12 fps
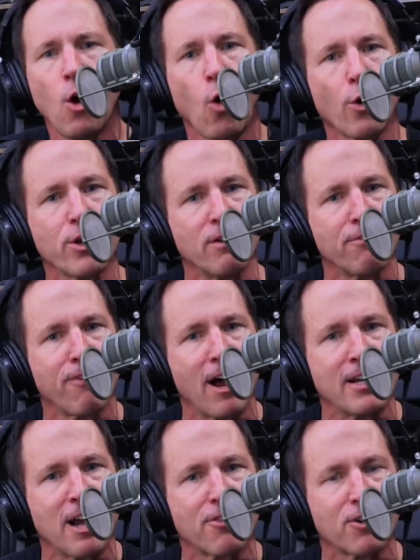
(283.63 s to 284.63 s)
or you can
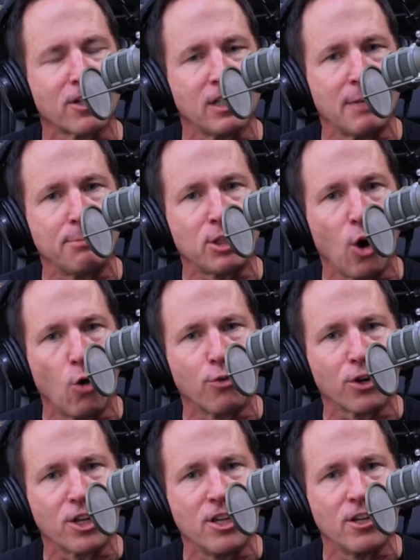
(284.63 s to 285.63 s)
find other clips over
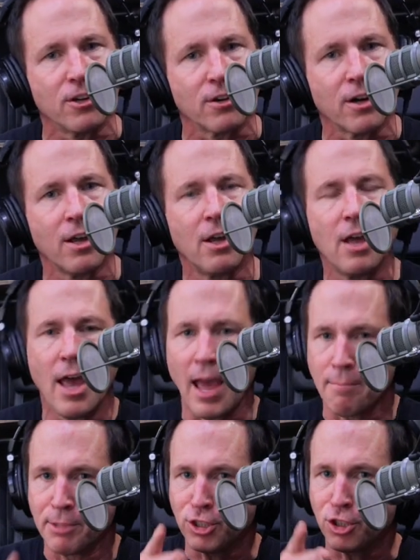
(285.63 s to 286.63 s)
here.
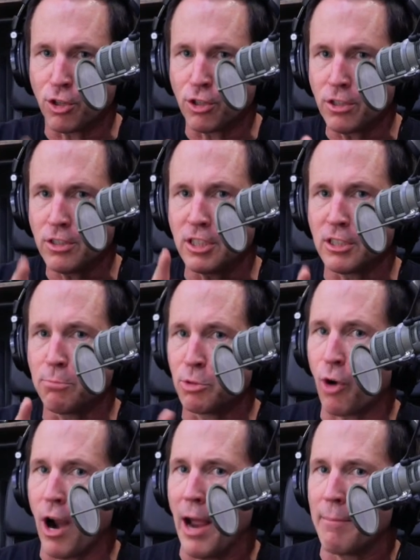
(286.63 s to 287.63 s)
And be sure to
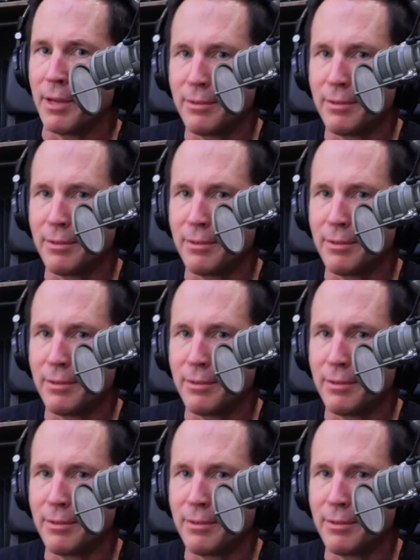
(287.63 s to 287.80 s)
subscribe.